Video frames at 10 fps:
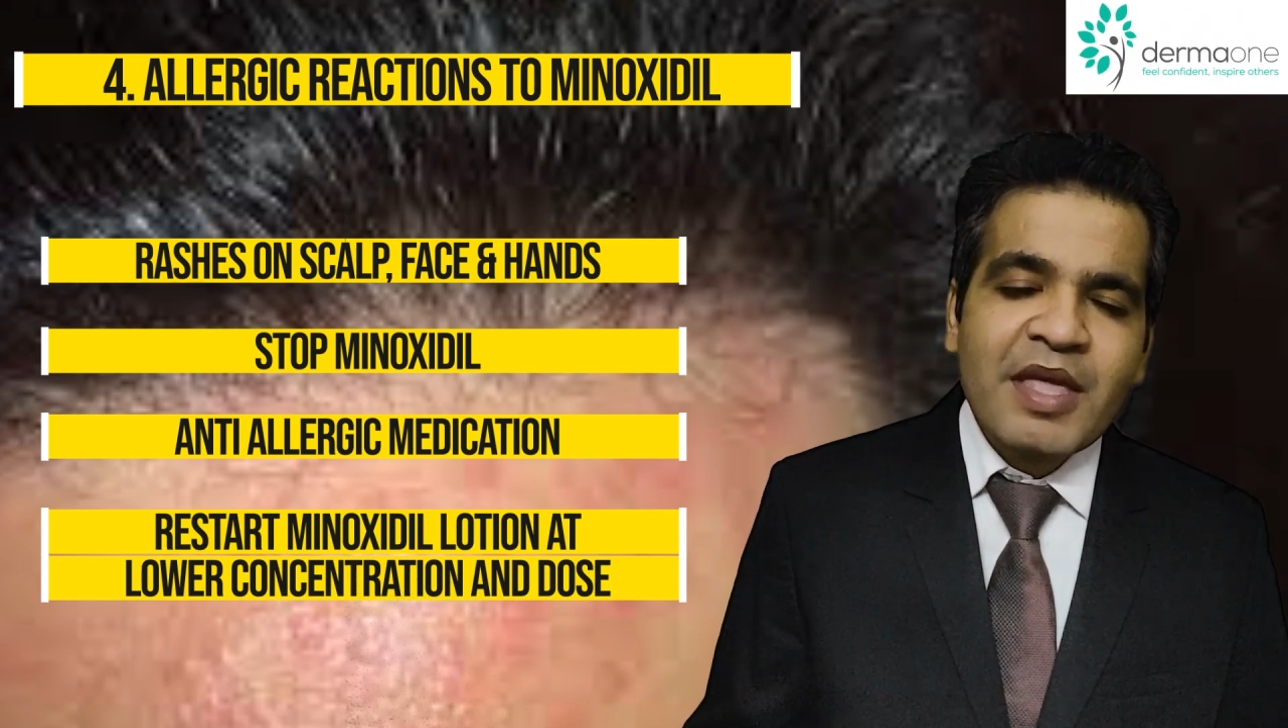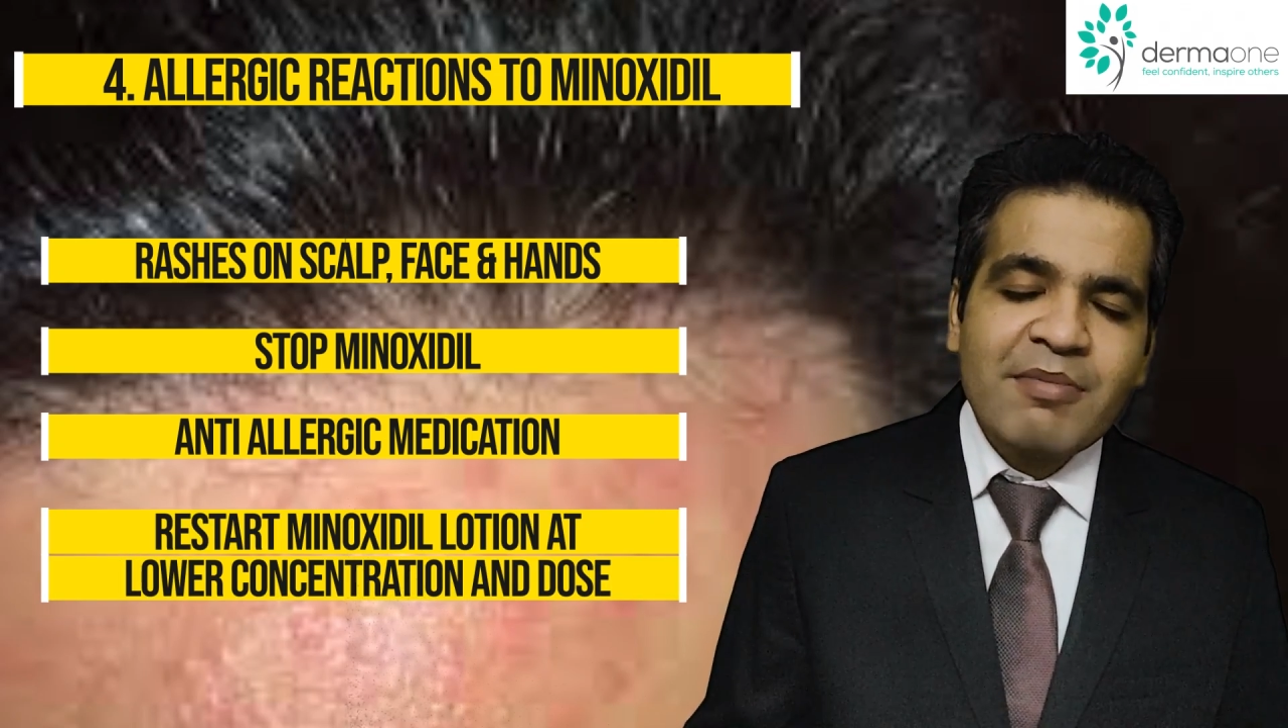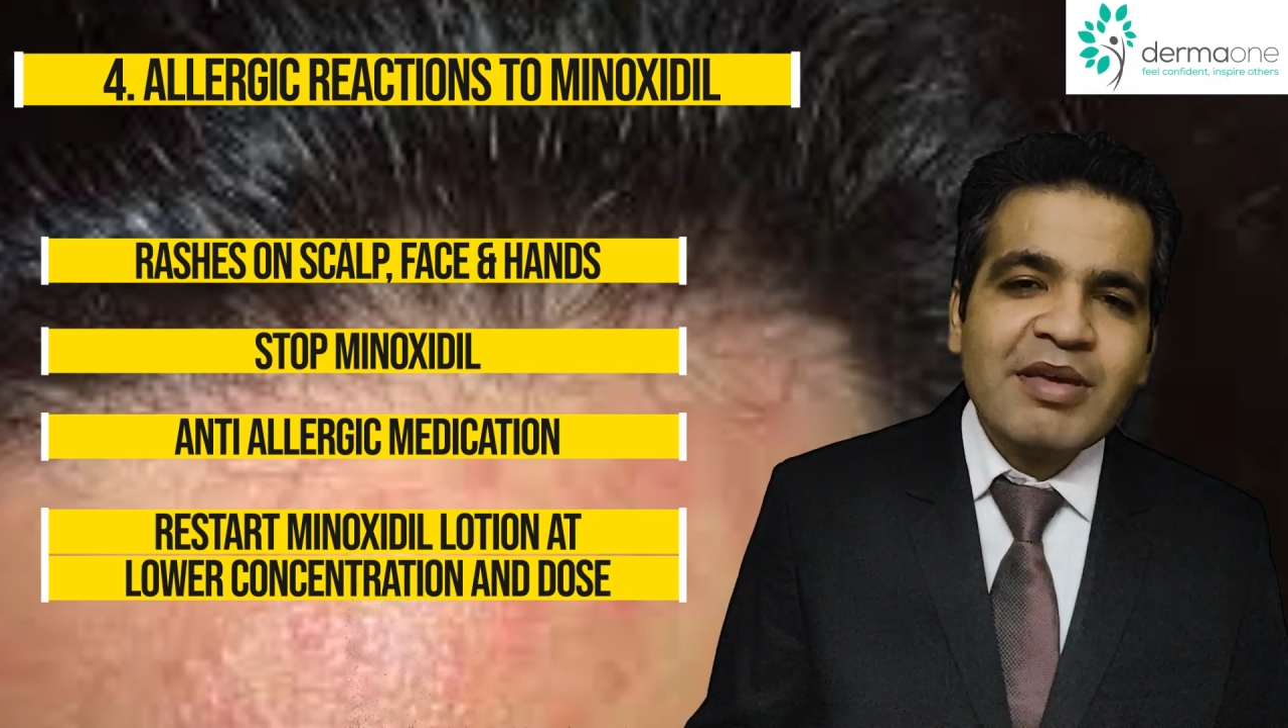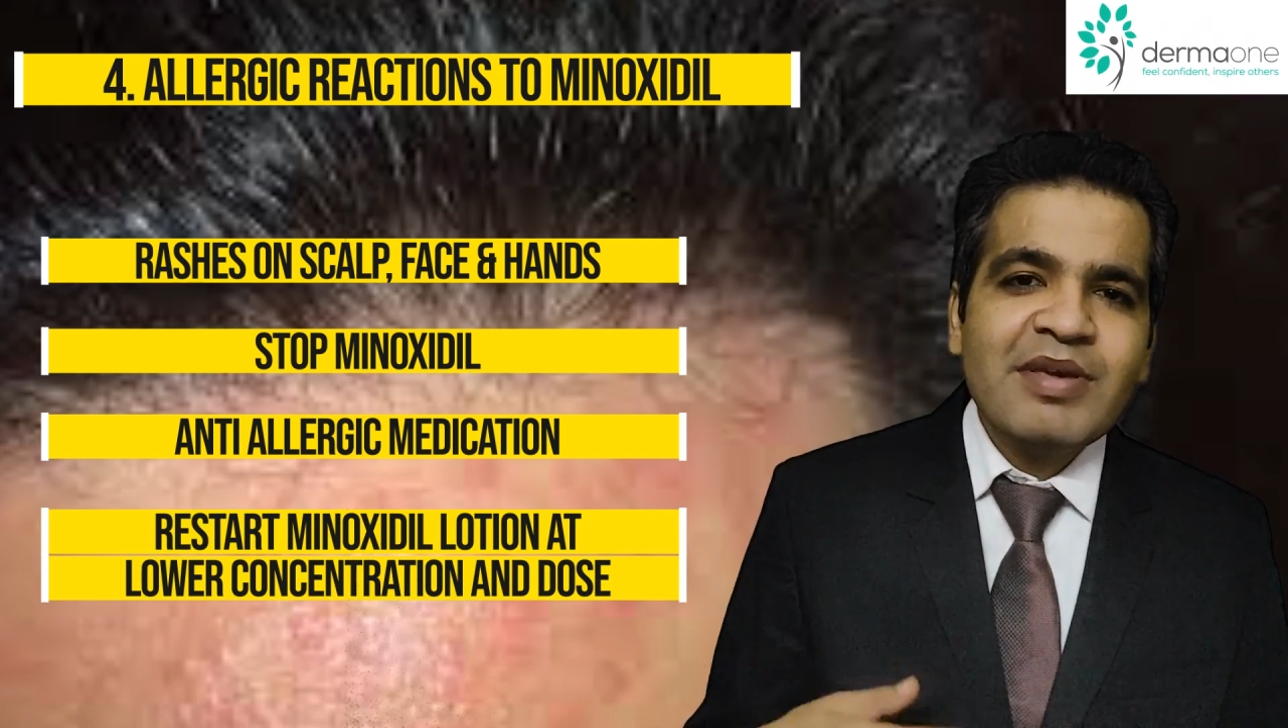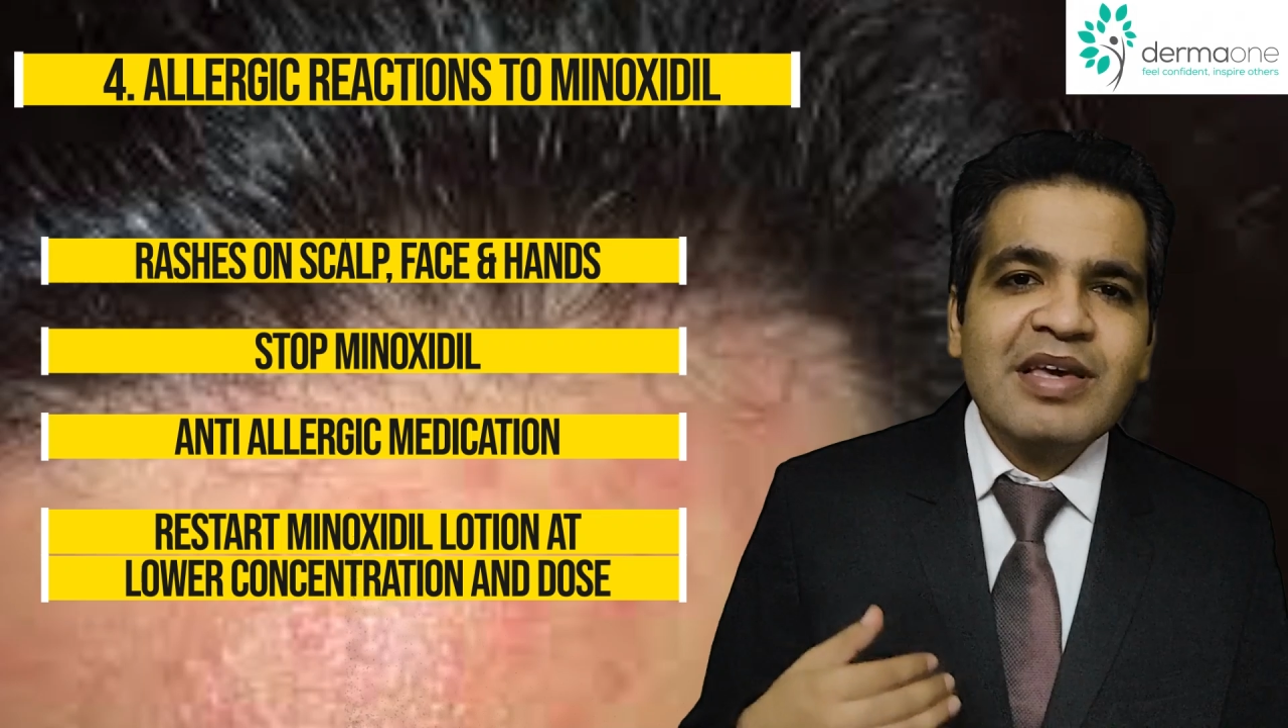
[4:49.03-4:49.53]

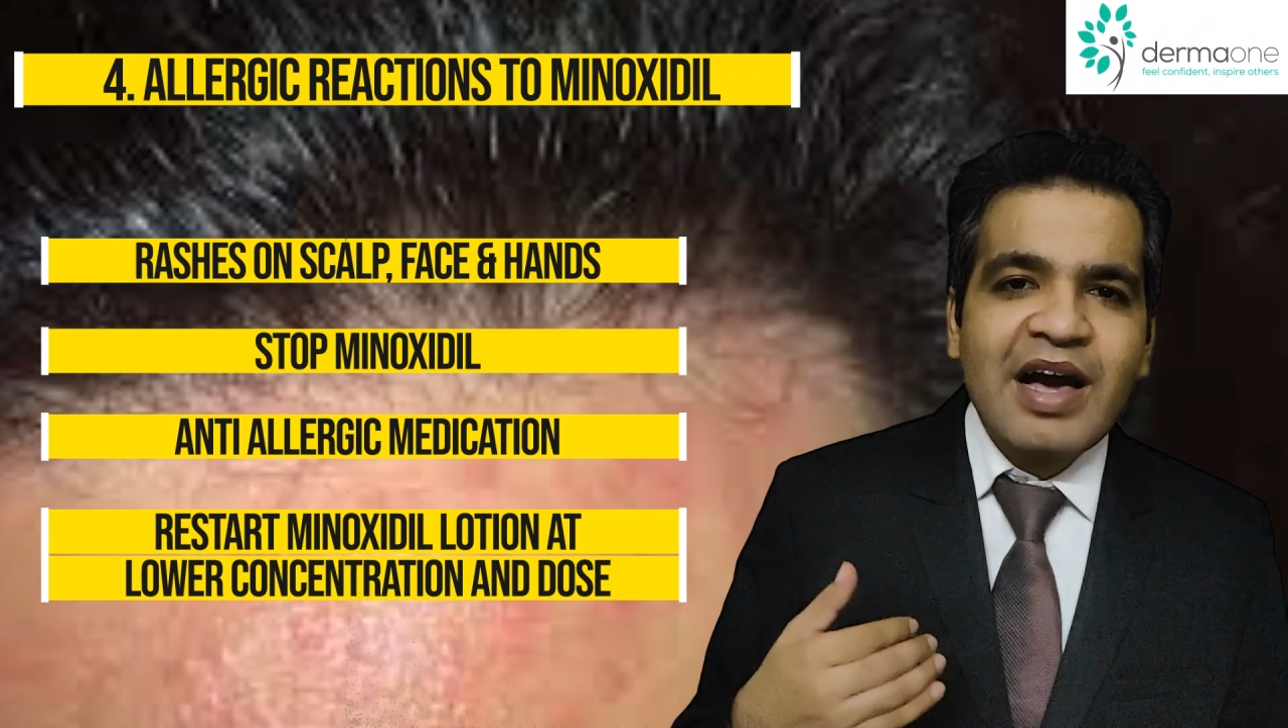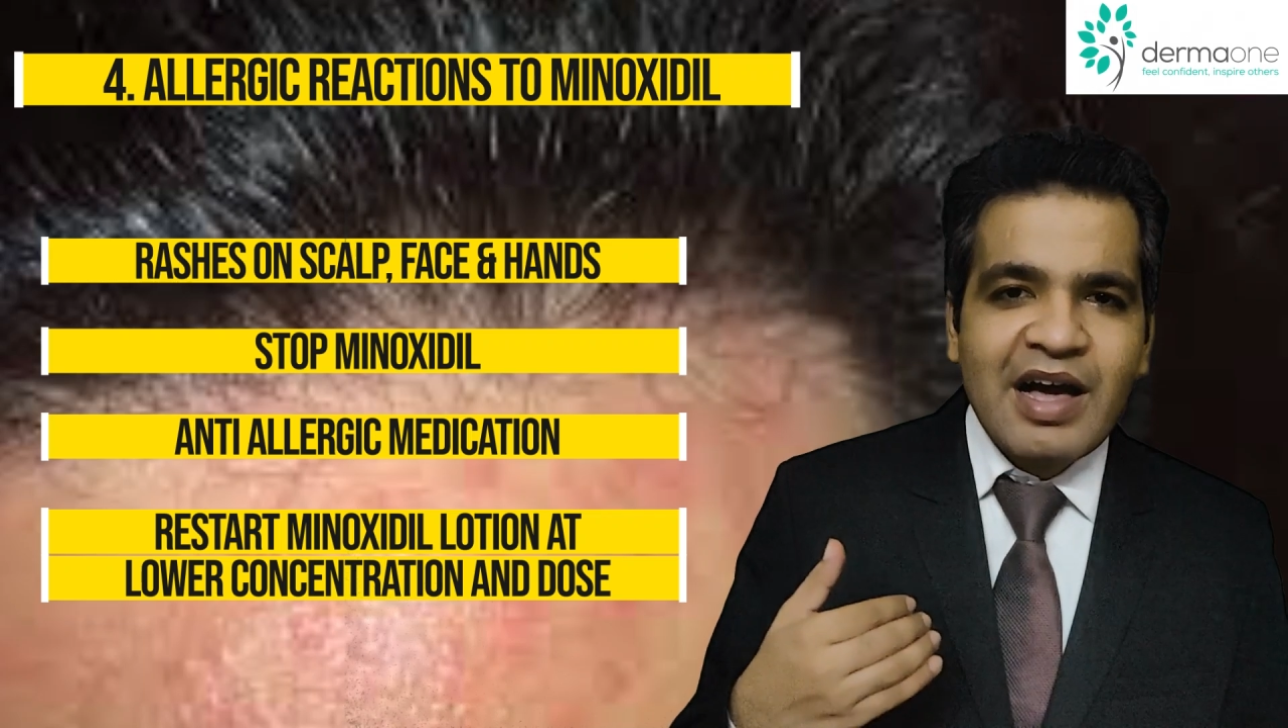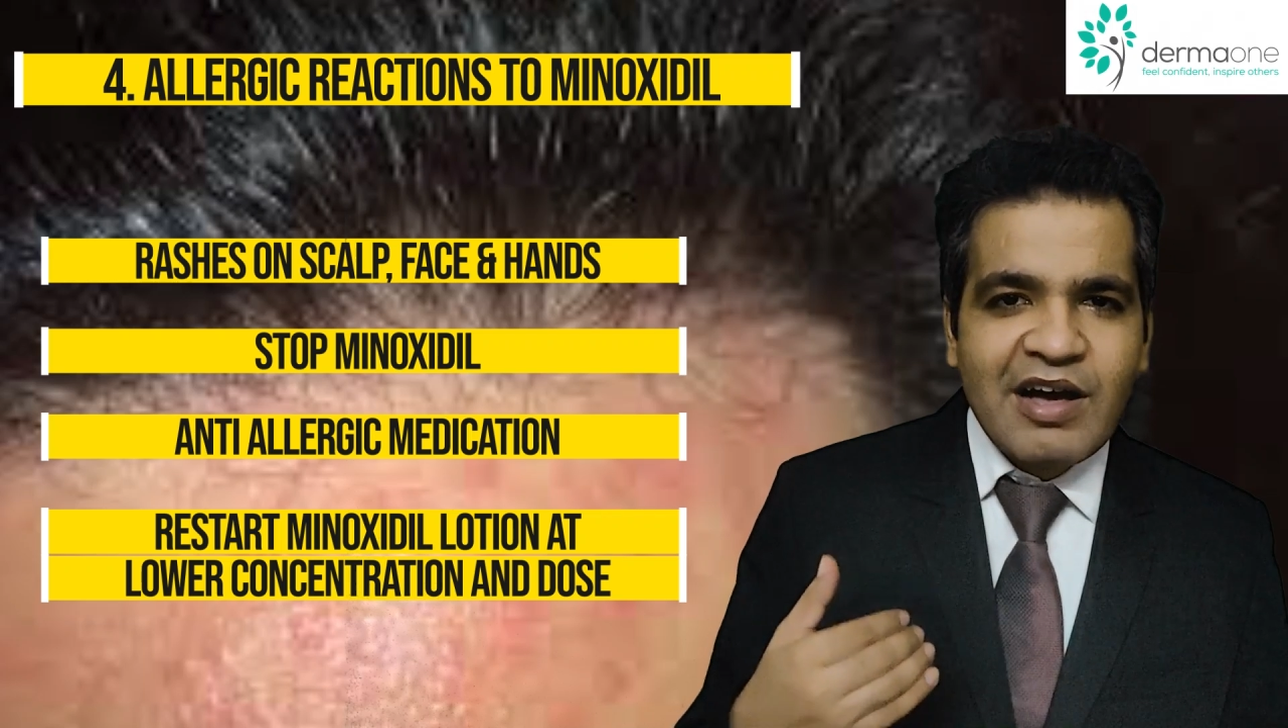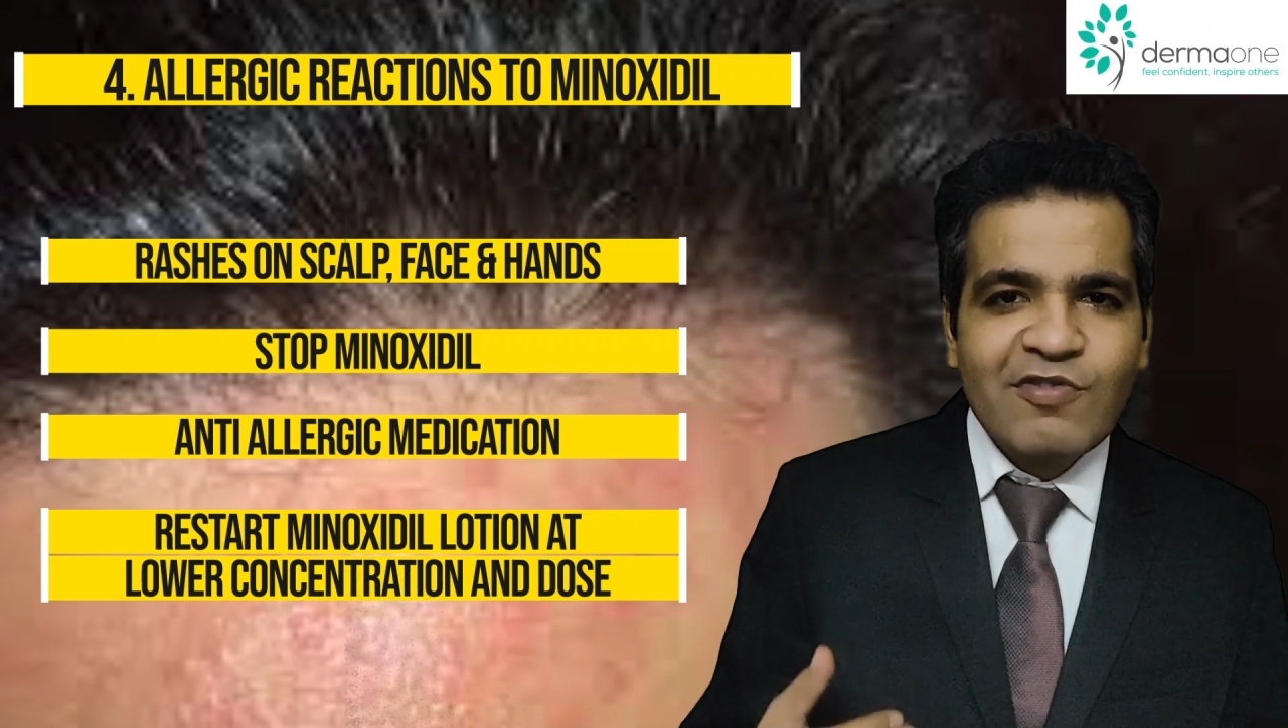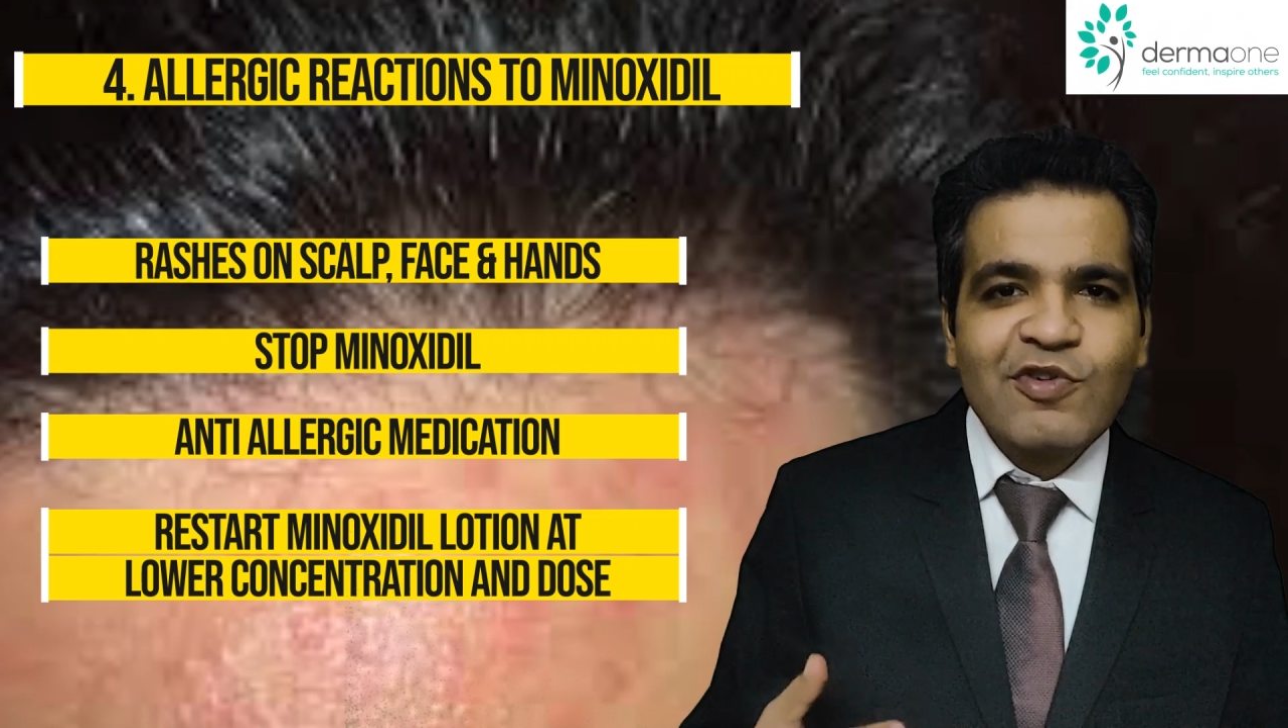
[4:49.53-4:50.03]
maybe half